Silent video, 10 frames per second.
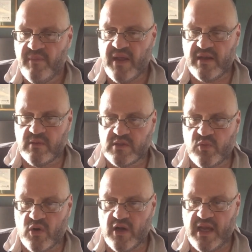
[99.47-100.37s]
And there was
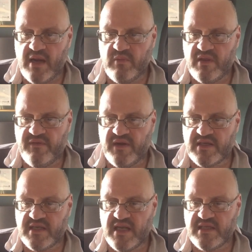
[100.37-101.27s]
war again with the
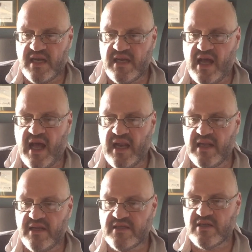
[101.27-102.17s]
Philistines, and
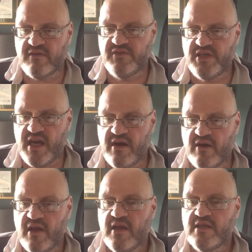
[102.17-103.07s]
Elhanan the son of
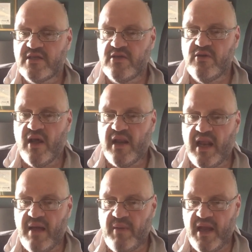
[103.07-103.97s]
Jair slew
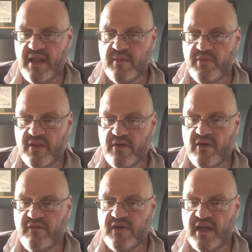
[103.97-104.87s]
Lahmi the brother
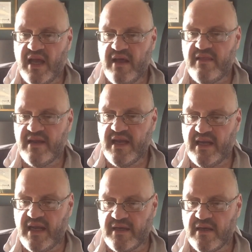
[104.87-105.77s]
of Goliath the
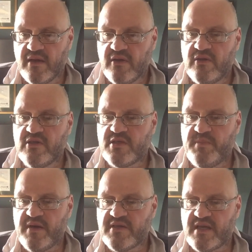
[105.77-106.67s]
Gittite, whose
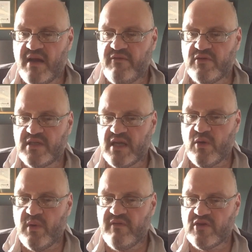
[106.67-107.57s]
spear staff was like
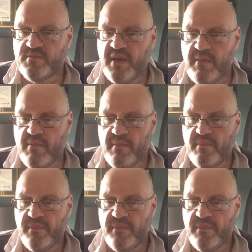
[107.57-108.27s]
a weaver's beam.